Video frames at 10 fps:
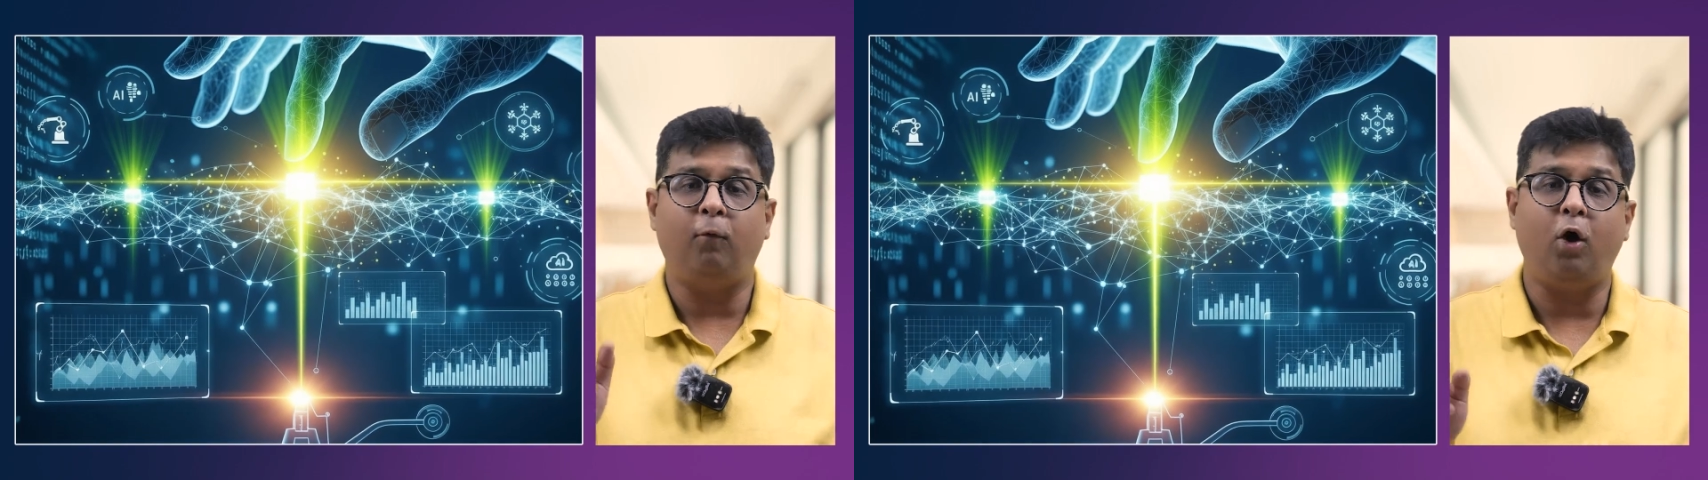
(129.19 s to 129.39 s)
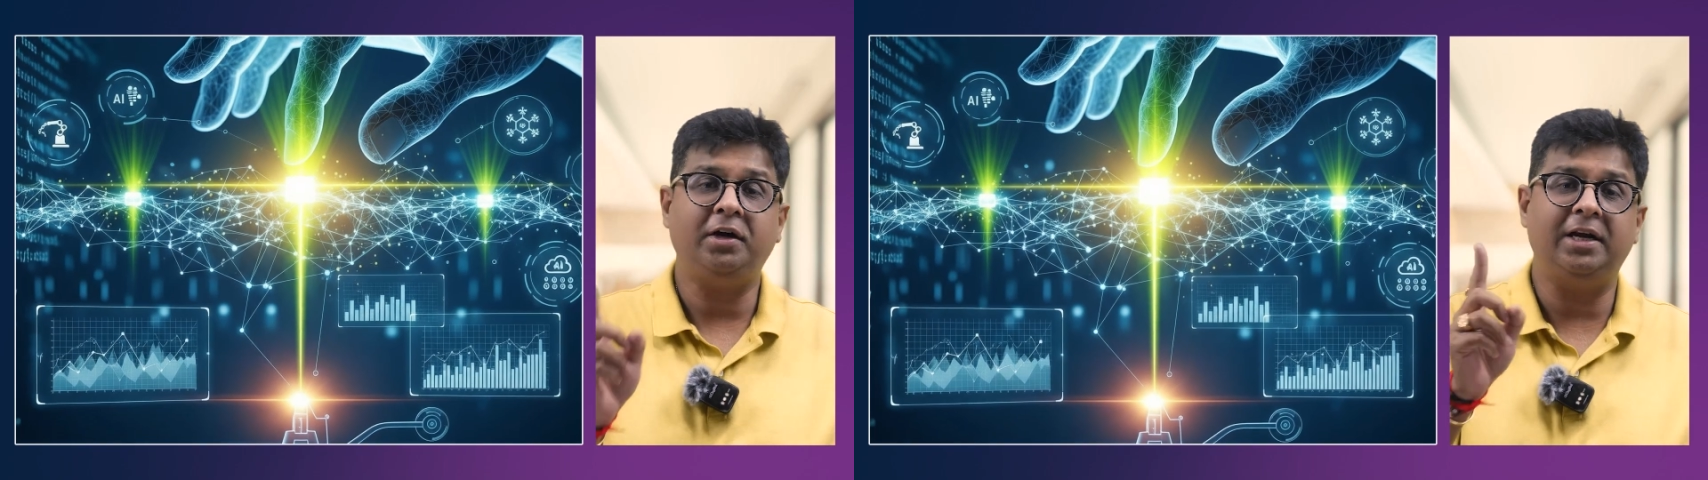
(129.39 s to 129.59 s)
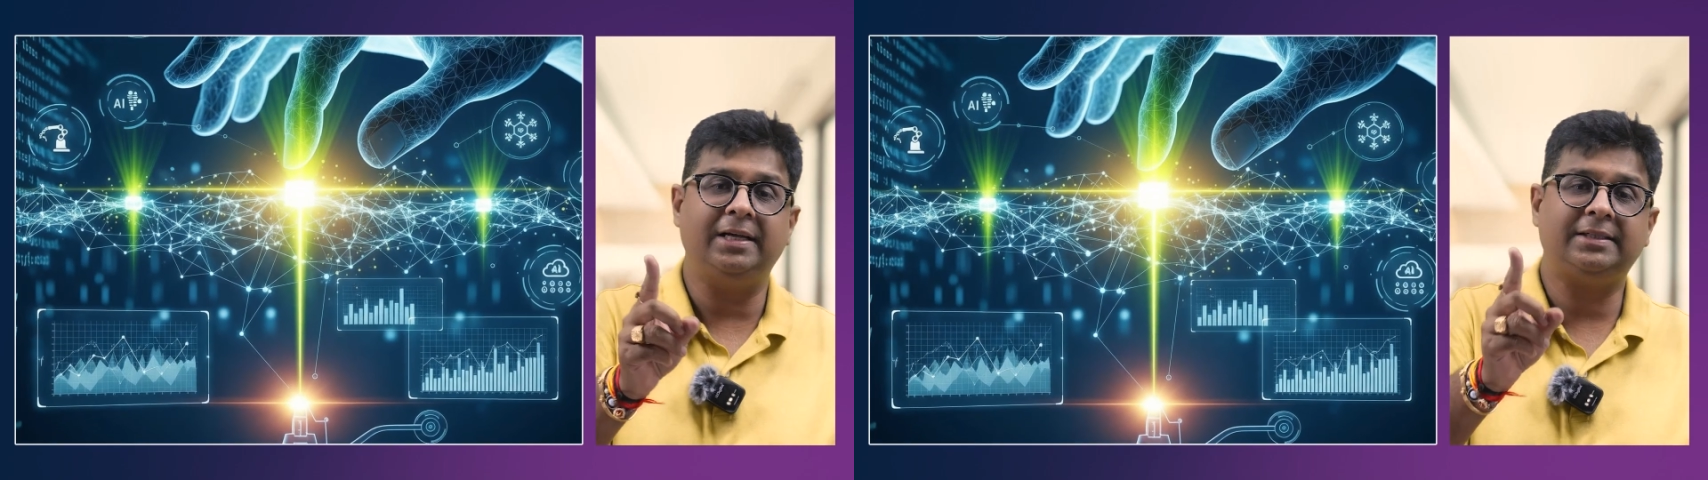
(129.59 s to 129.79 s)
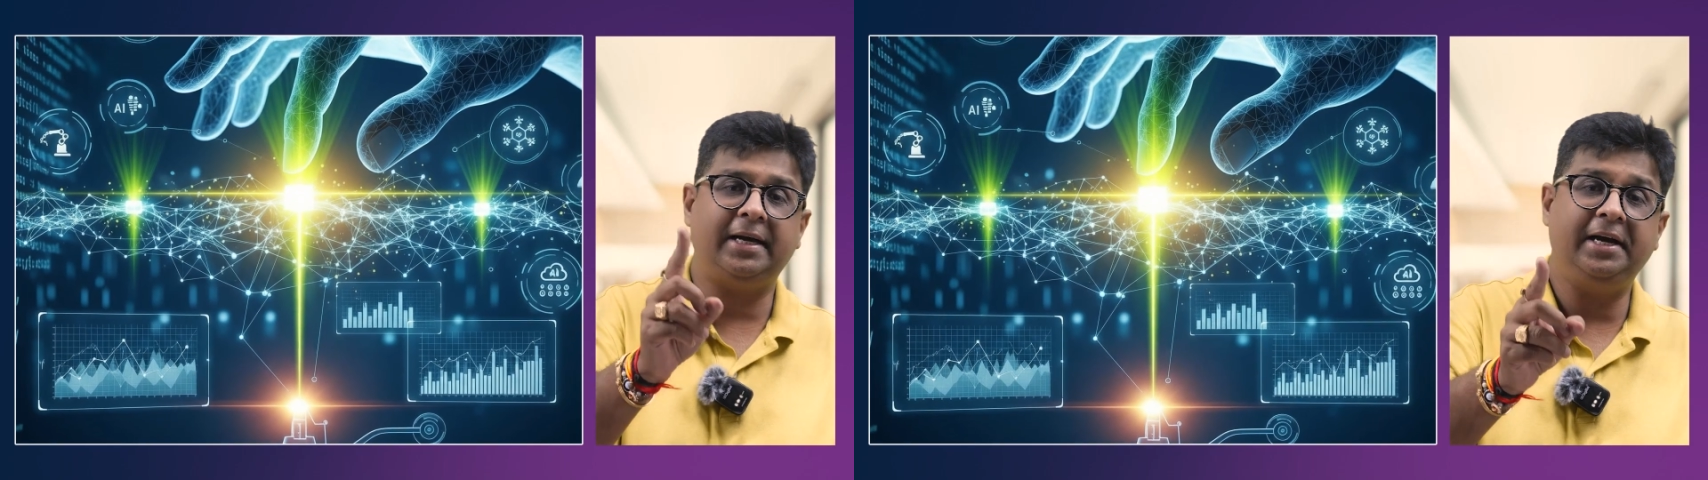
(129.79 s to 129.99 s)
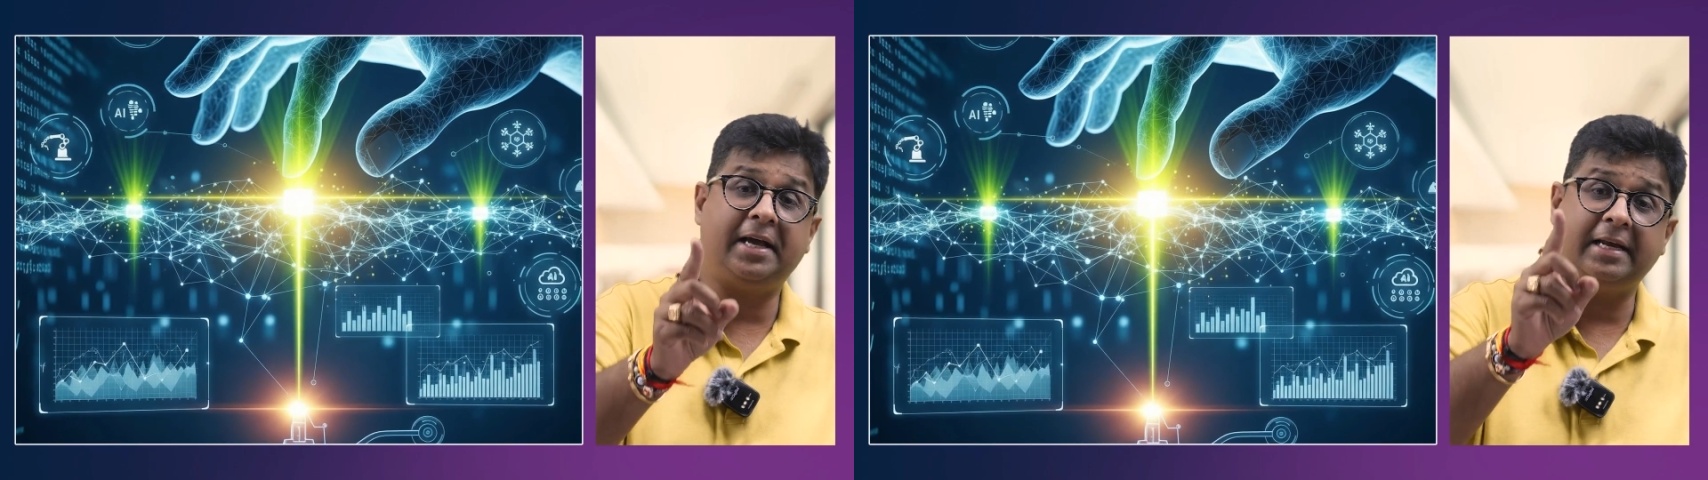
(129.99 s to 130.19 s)
what
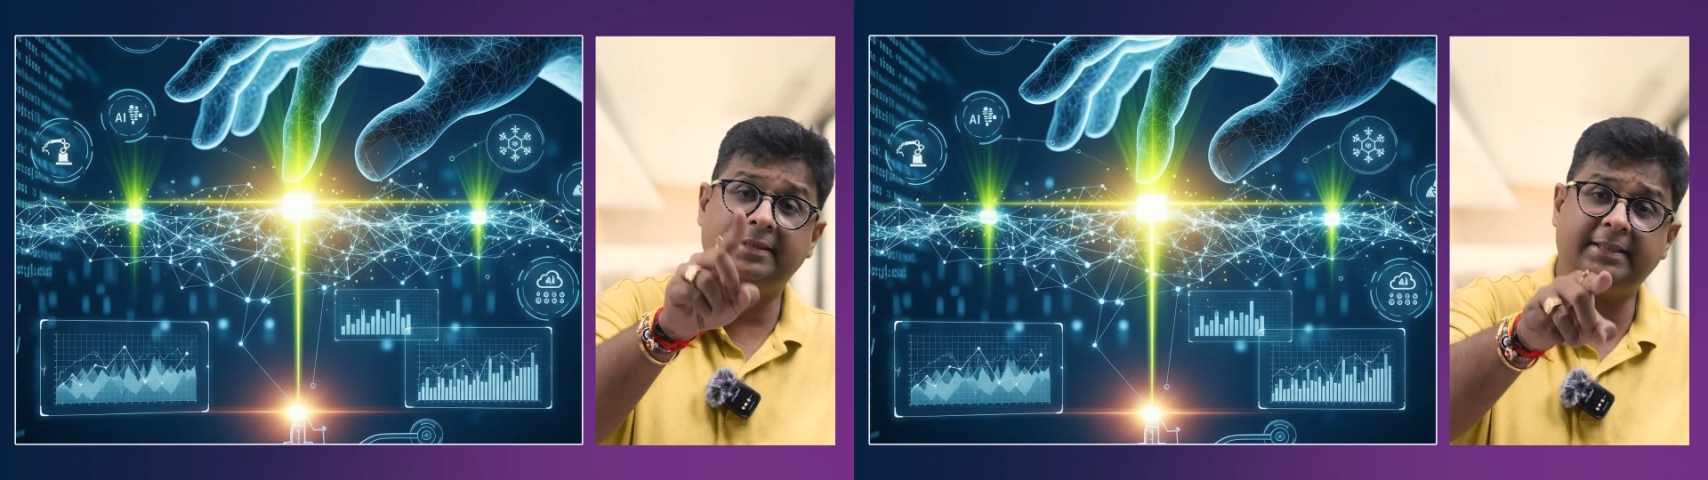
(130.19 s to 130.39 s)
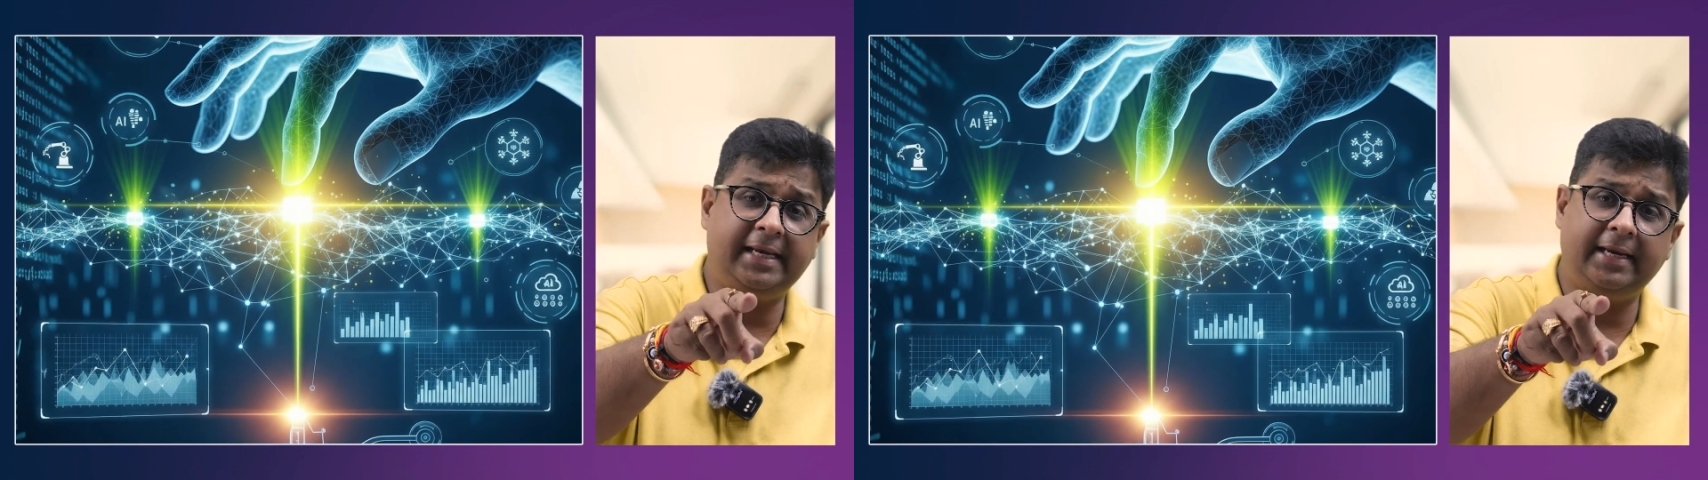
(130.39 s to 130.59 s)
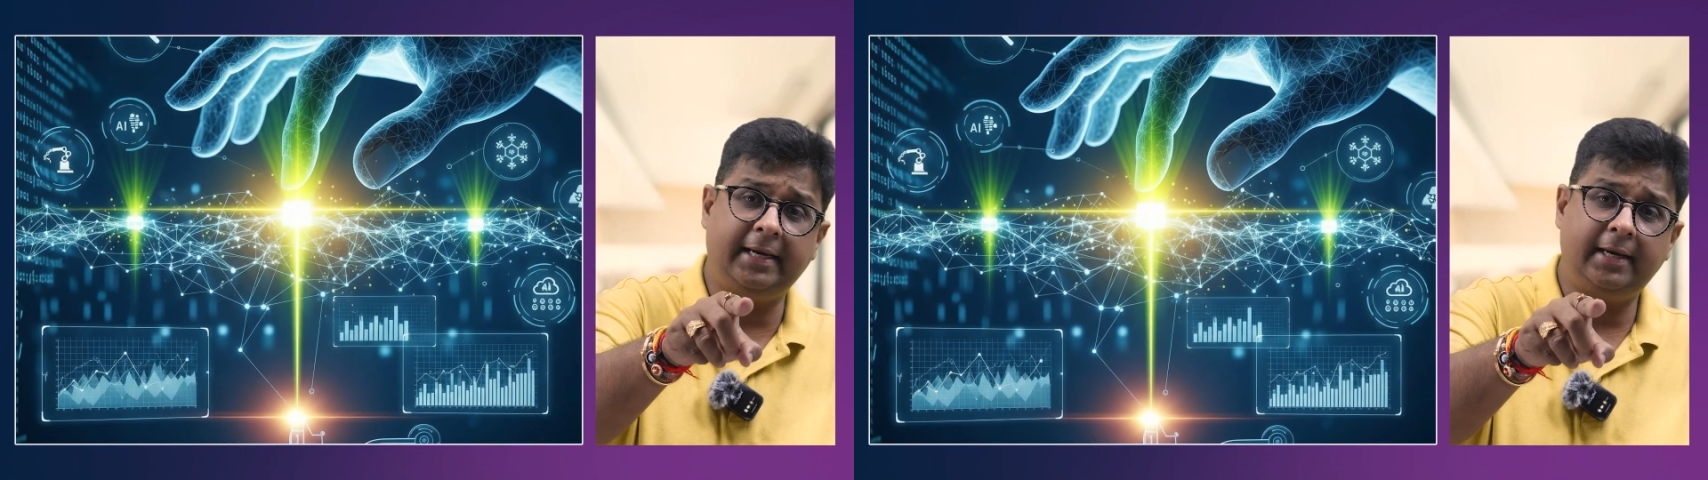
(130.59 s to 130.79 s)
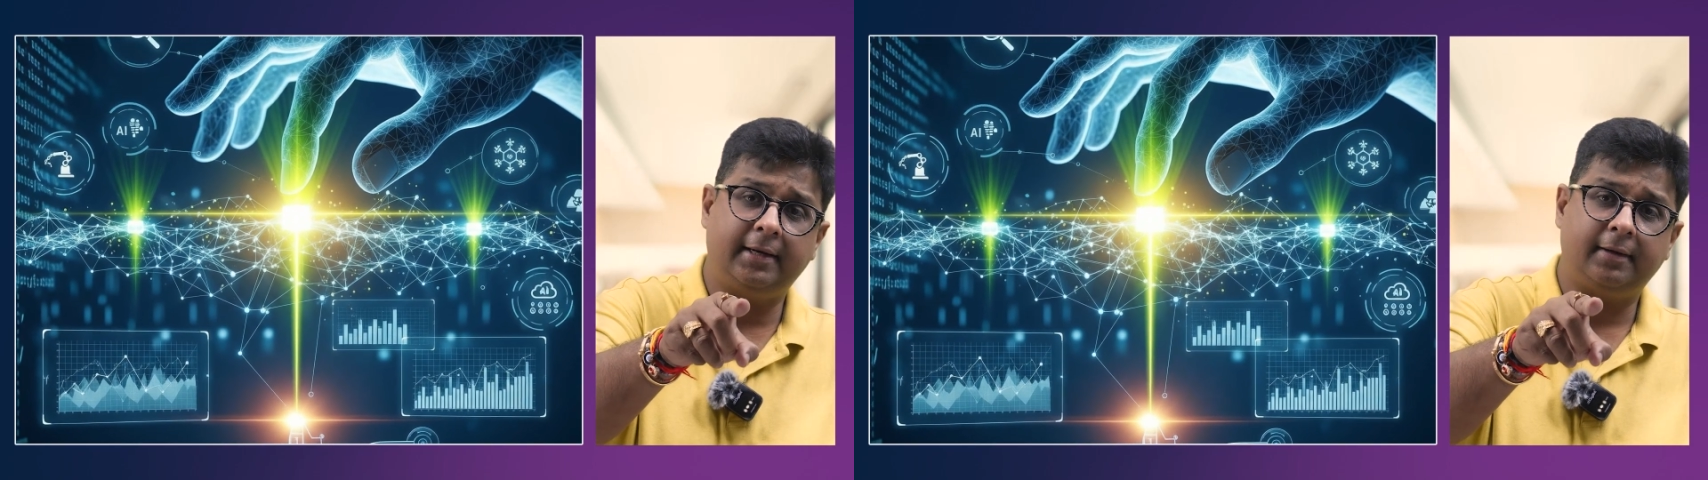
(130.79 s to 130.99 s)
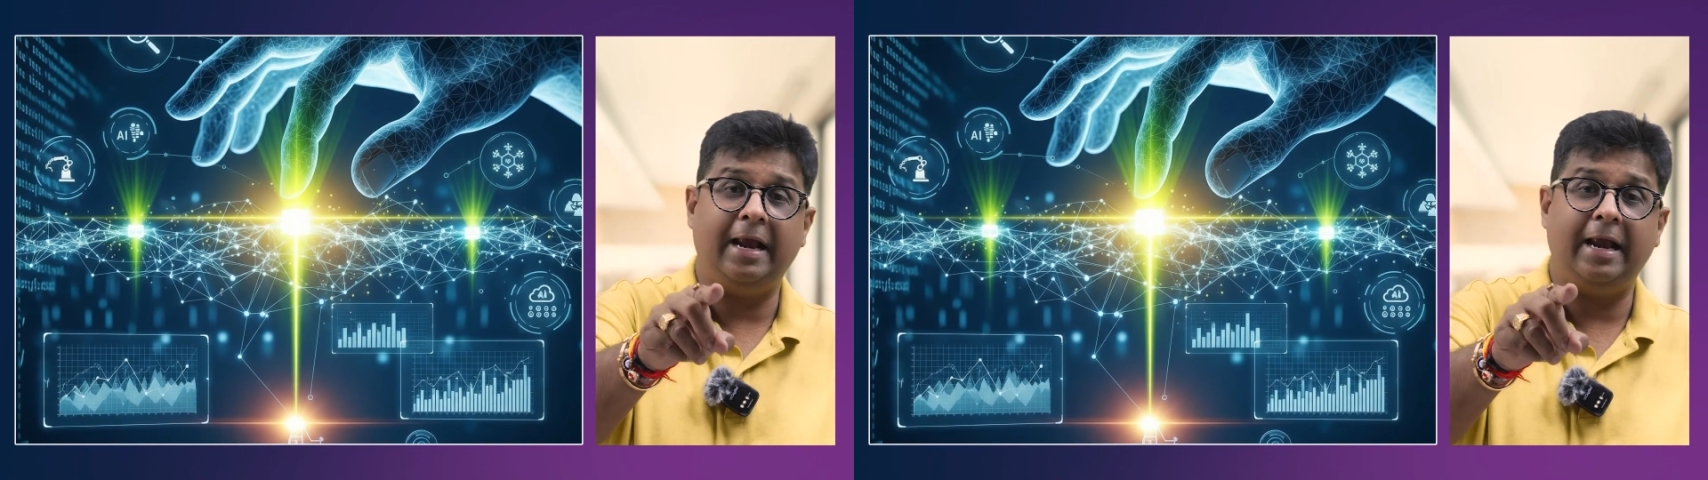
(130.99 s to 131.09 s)
does it can see